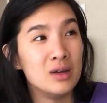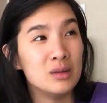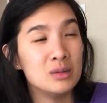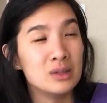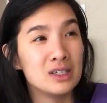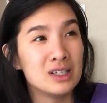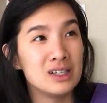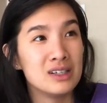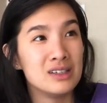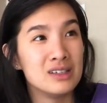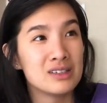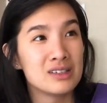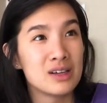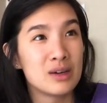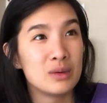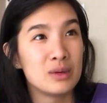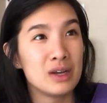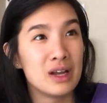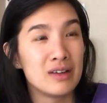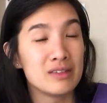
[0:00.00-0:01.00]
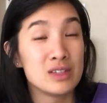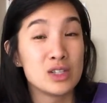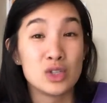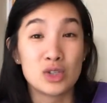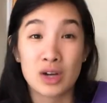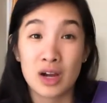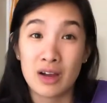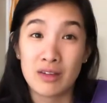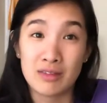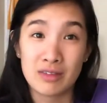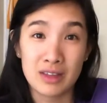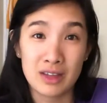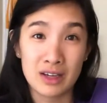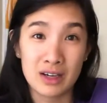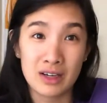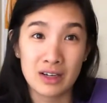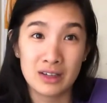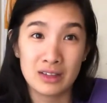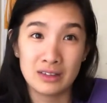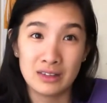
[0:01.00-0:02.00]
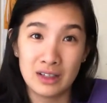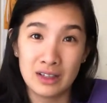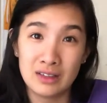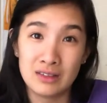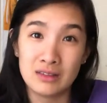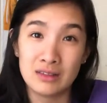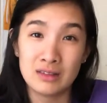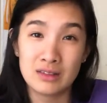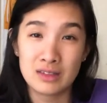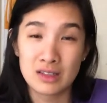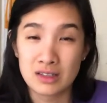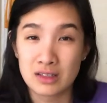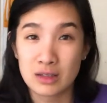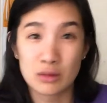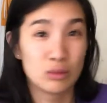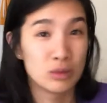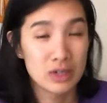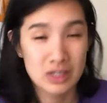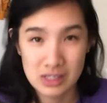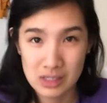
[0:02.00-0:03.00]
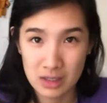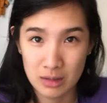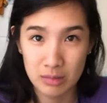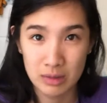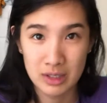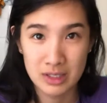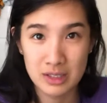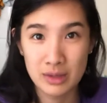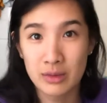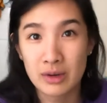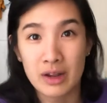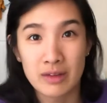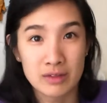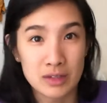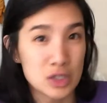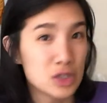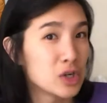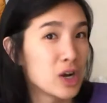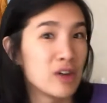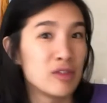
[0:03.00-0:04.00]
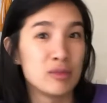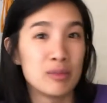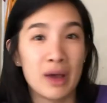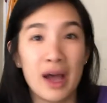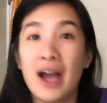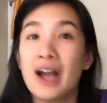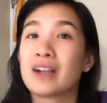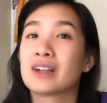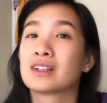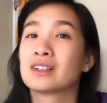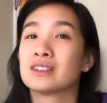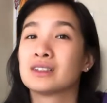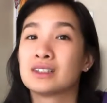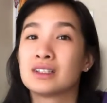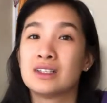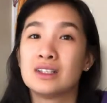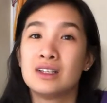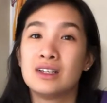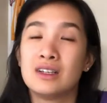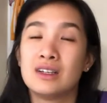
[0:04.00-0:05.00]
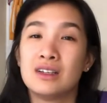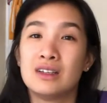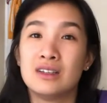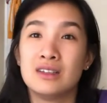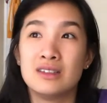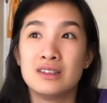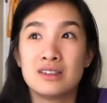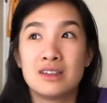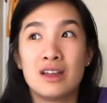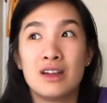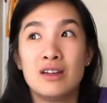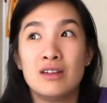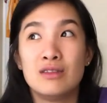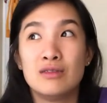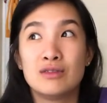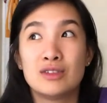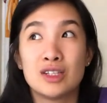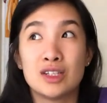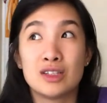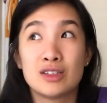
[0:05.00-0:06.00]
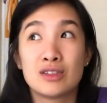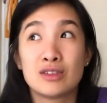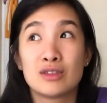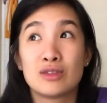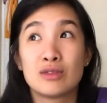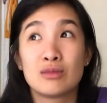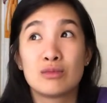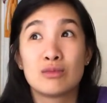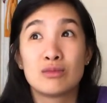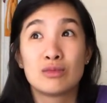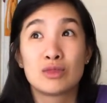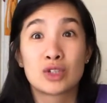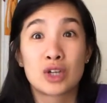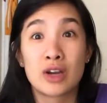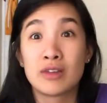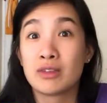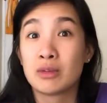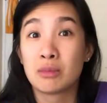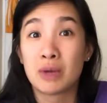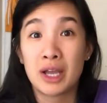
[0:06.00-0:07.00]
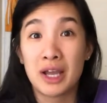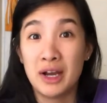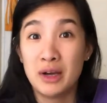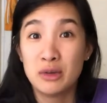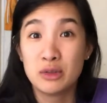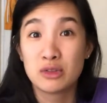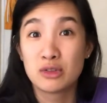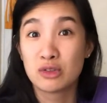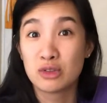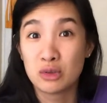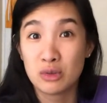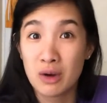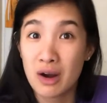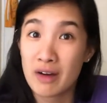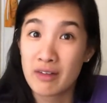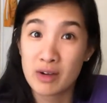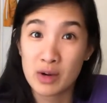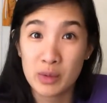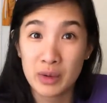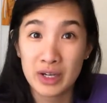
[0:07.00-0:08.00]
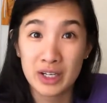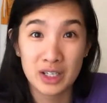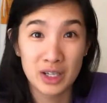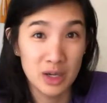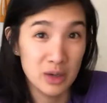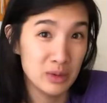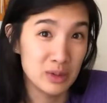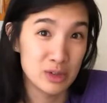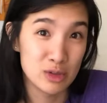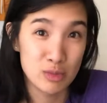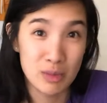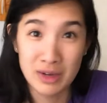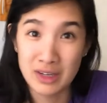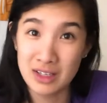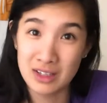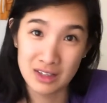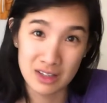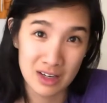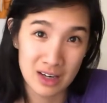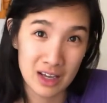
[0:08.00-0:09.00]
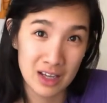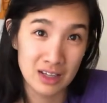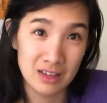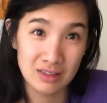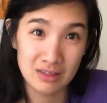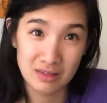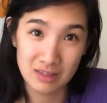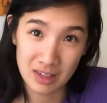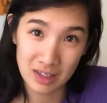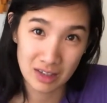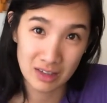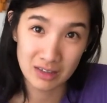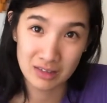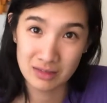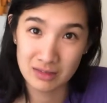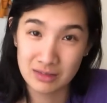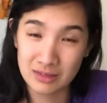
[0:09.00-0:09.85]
because I would have to drive there, and then since I'm renting a place, I would have to drive back instead of just driving my house to wherever I want to go and spending the night there.